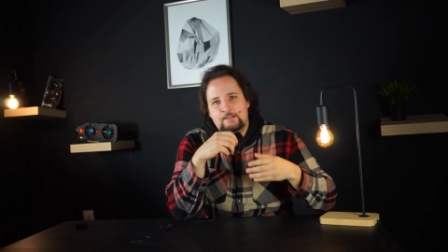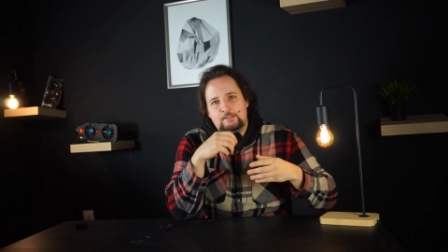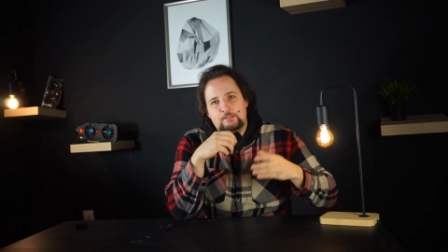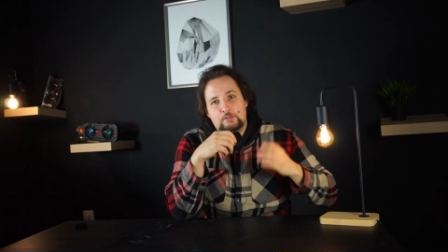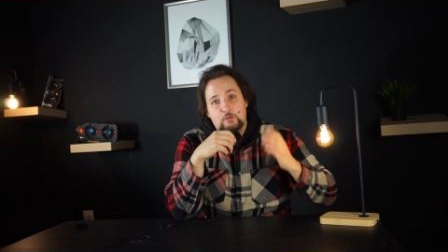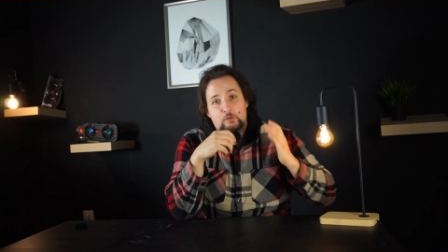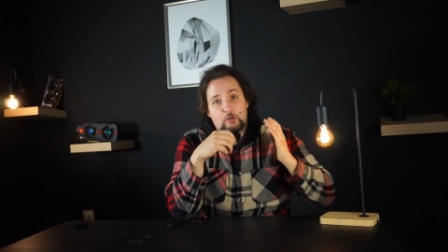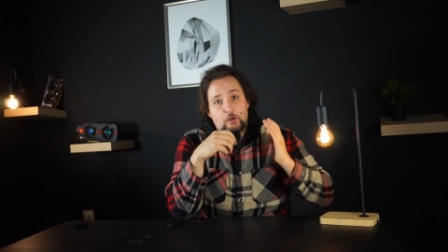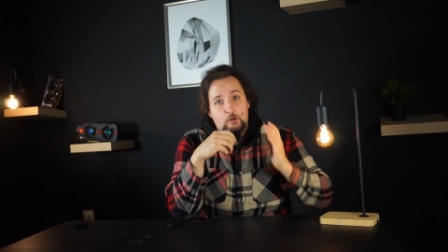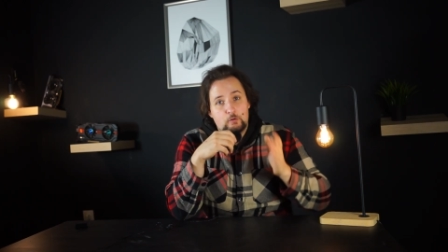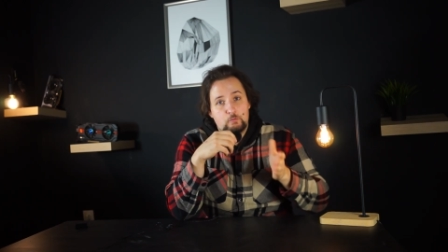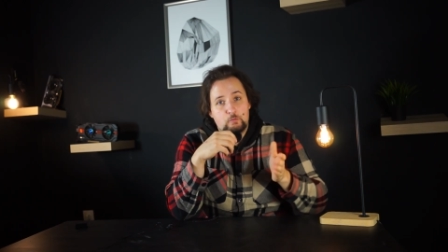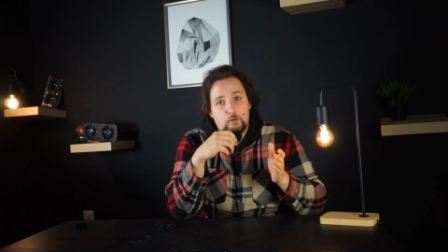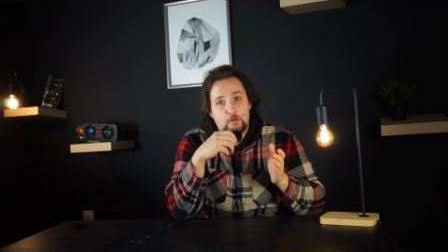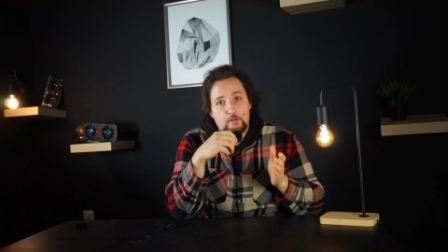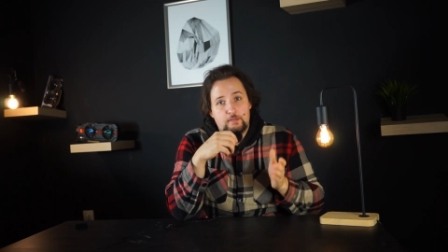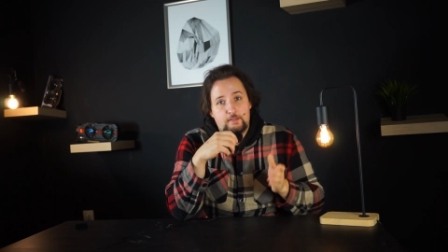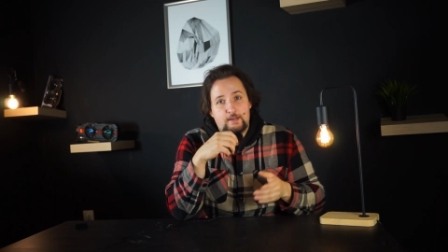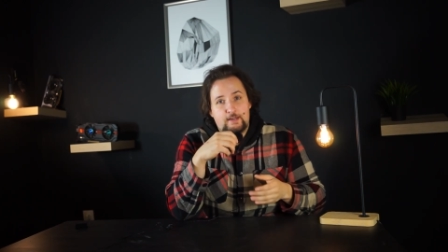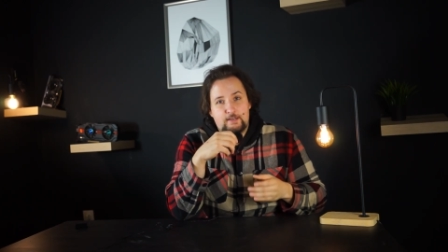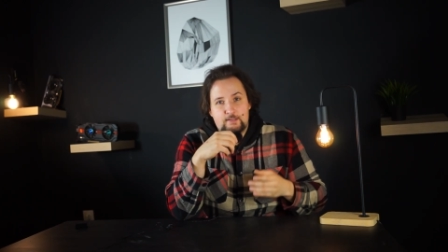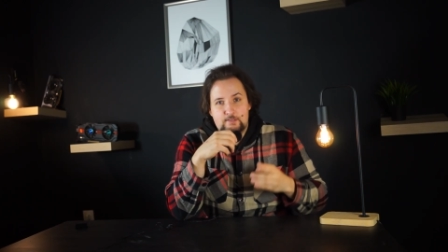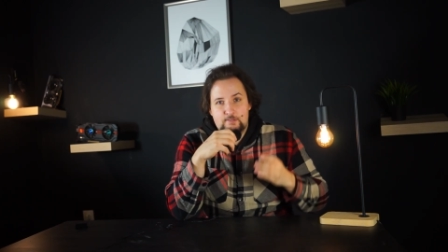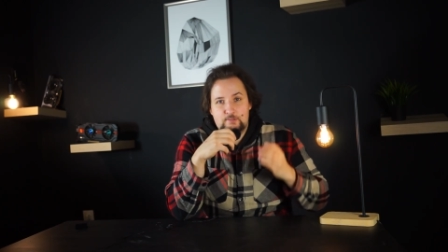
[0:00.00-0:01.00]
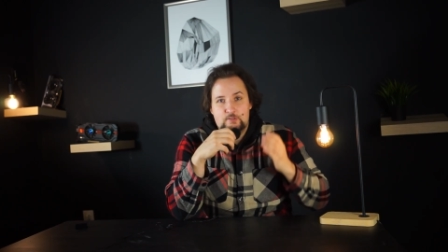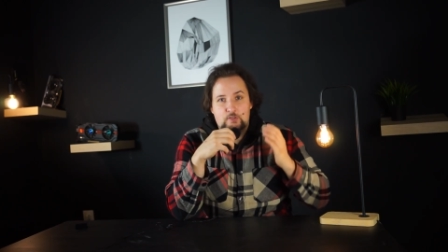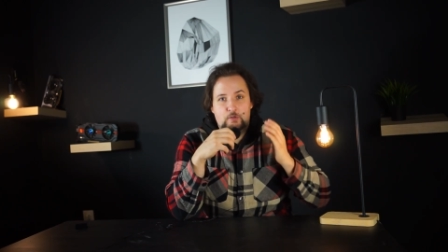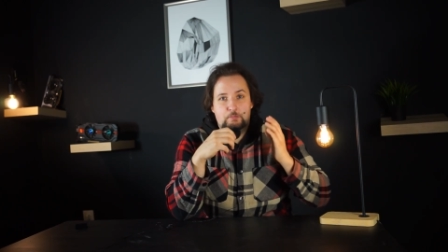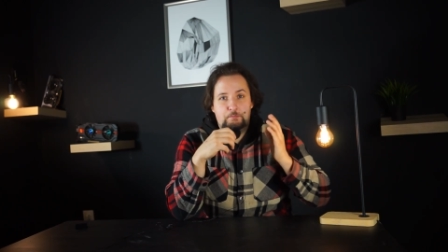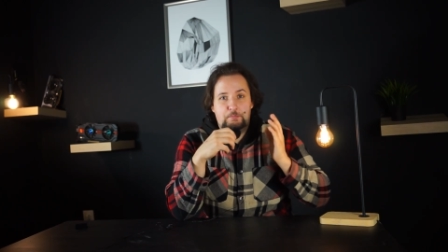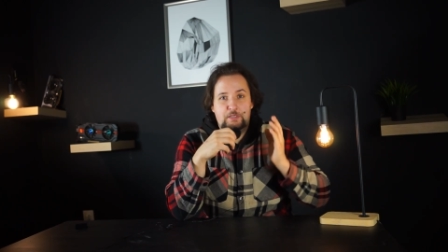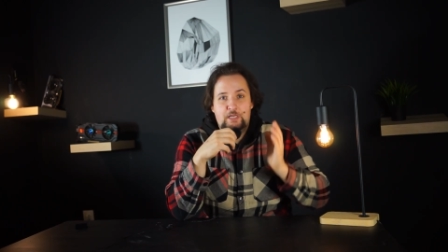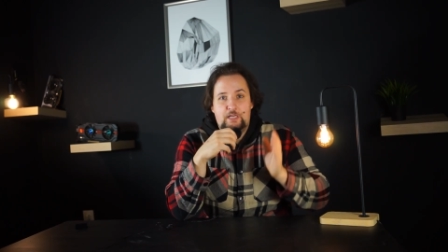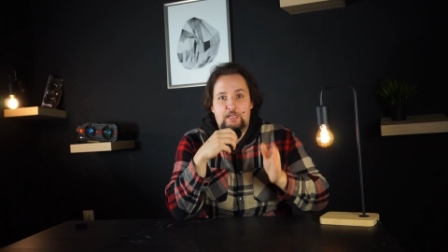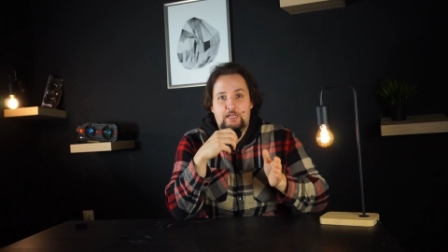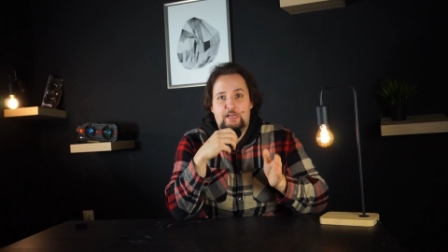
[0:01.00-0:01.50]
You don't want that, so
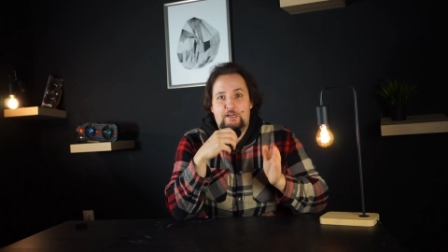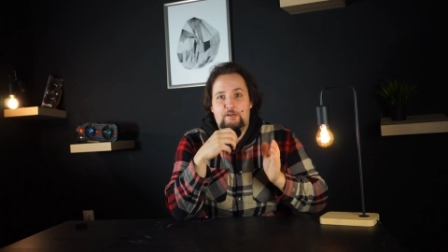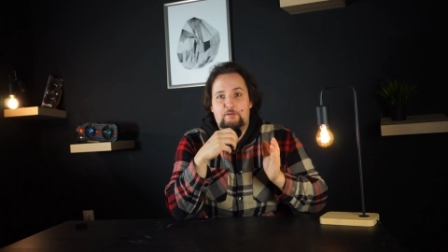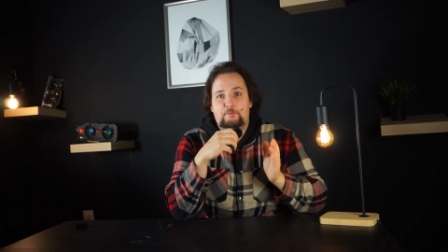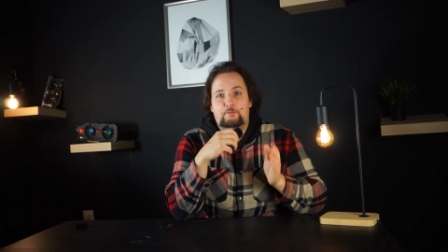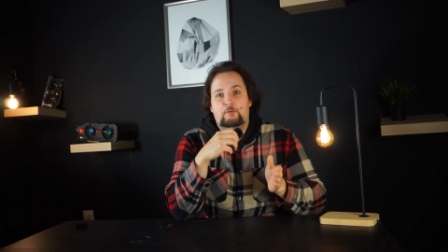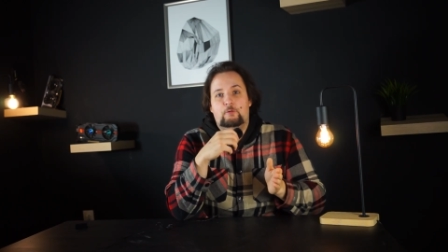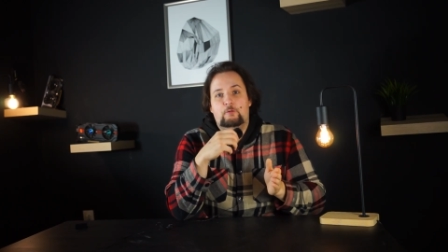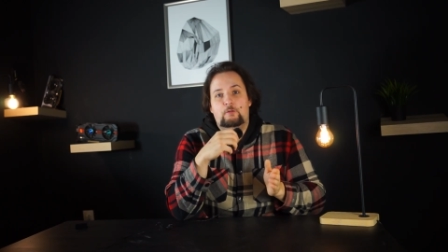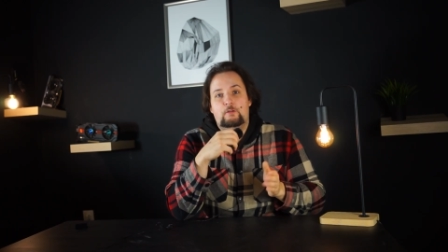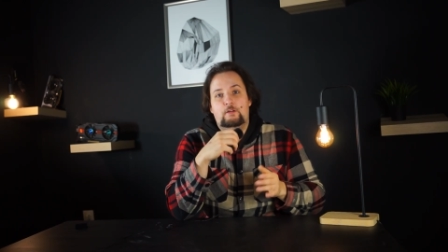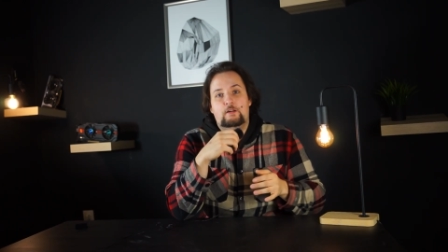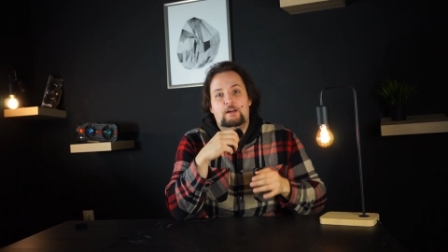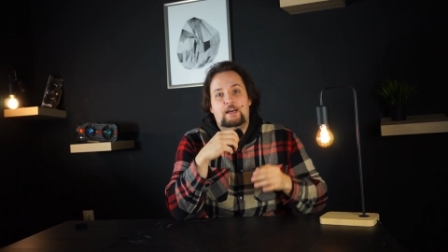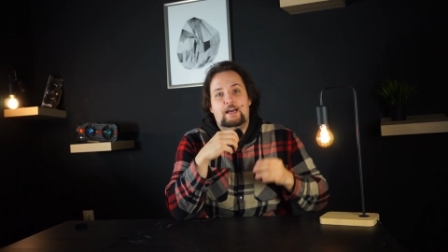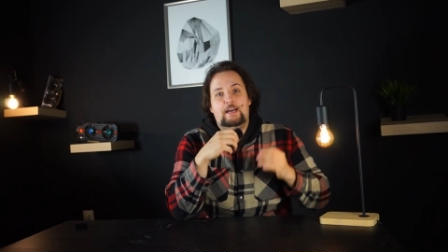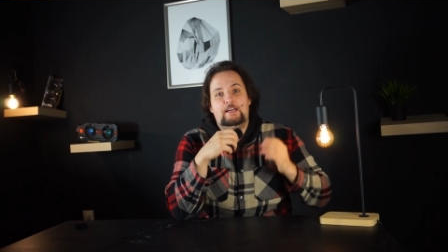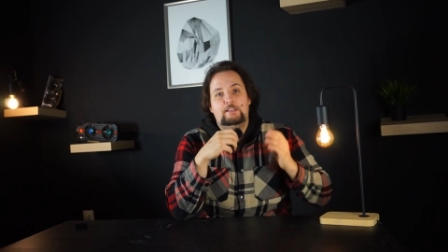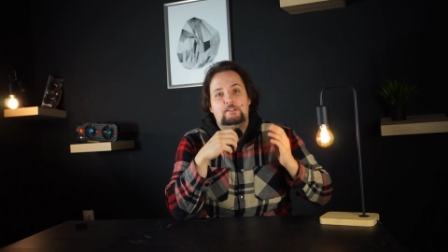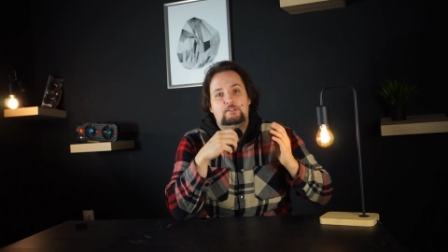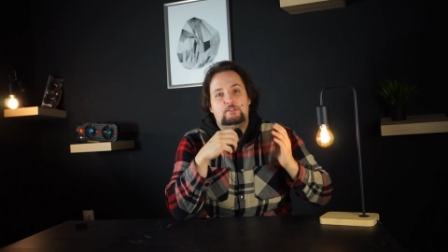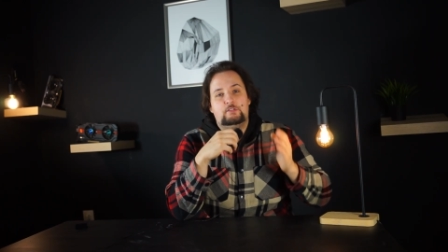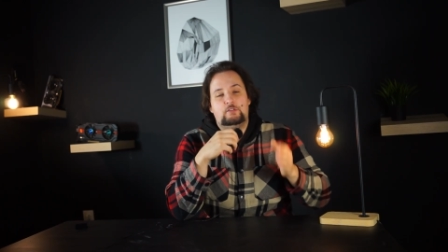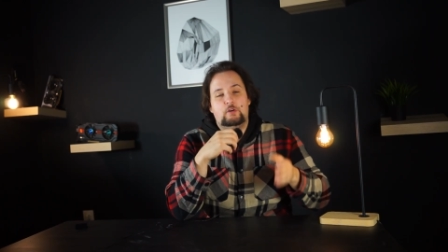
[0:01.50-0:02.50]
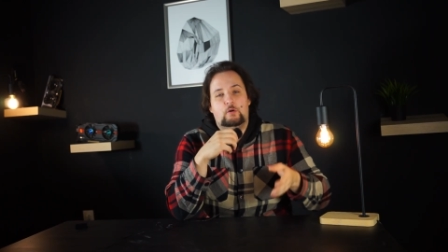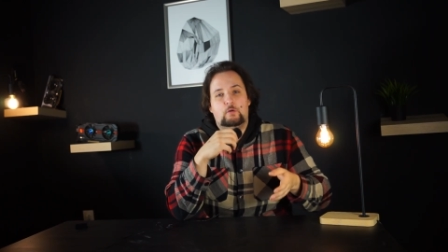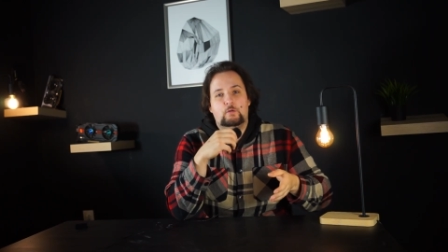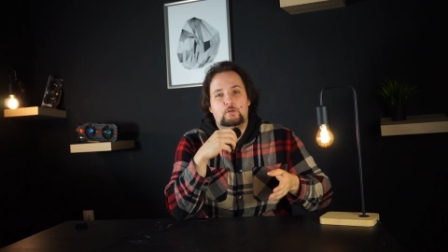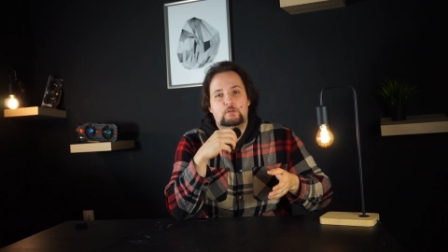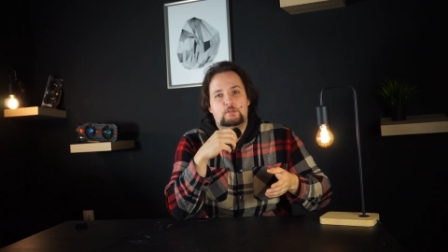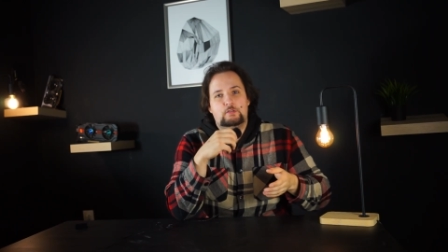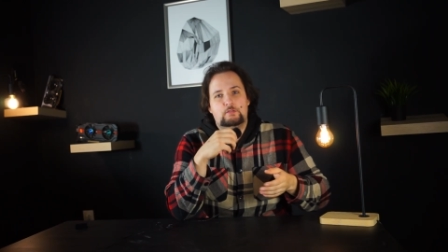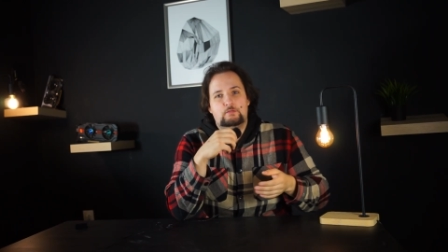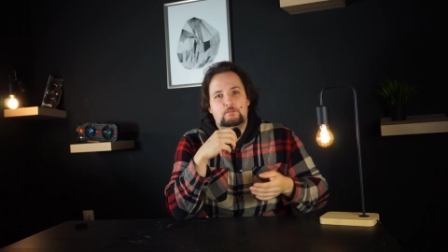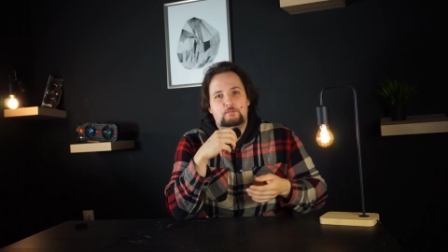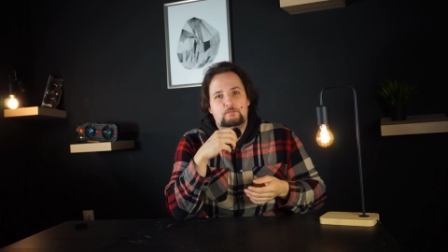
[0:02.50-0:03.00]
be careful and
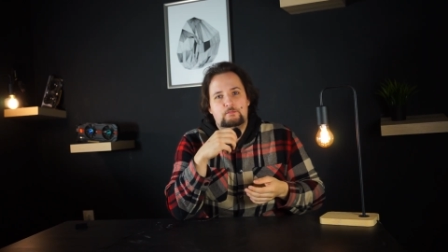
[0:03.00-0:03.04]
don't